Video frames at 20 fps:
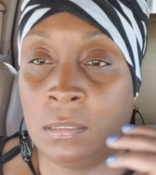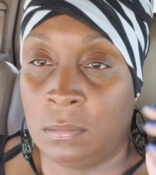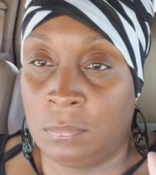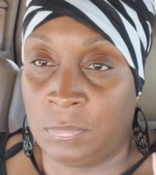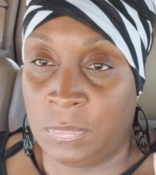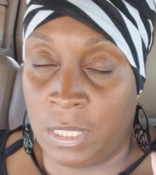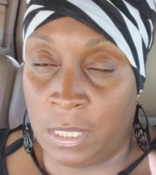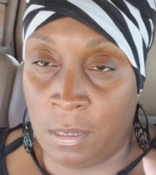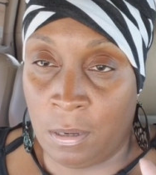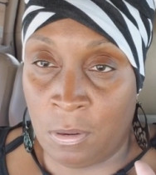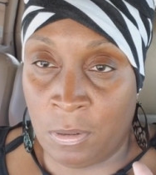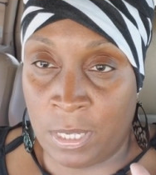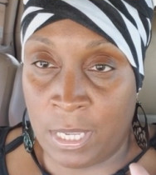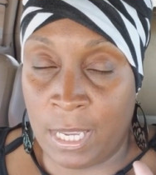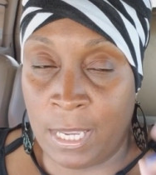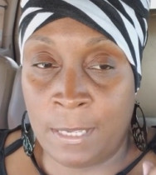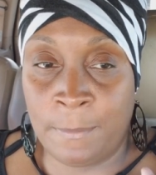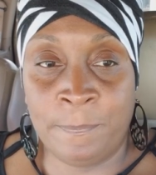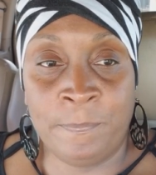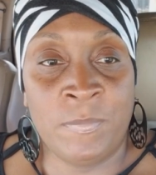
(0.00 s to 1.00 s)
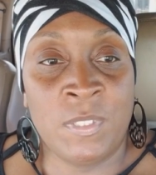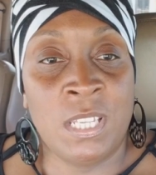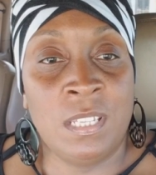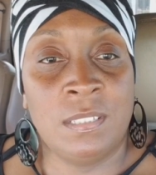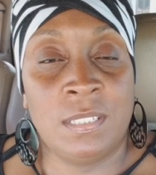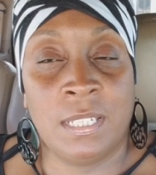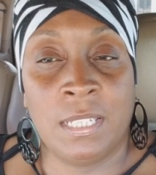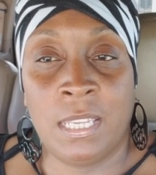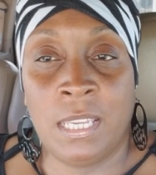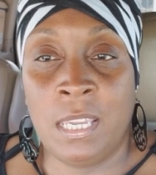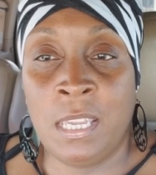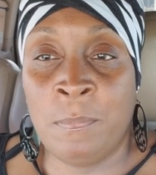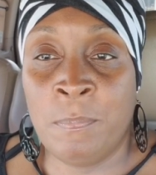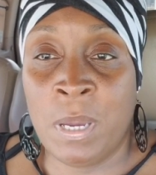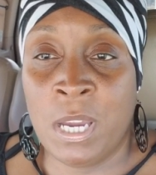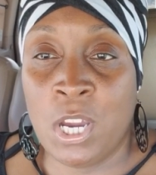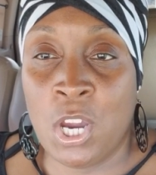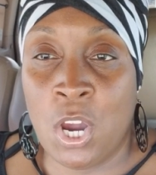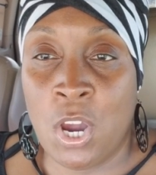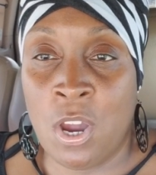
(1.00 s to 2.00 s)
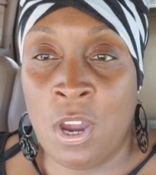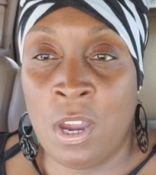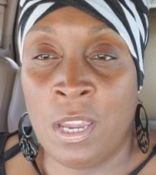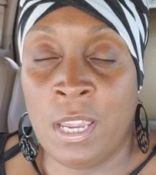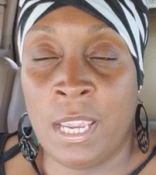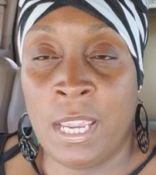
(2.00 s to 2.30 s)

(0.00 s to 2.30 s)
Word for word: I'm like, okay, so I get in my car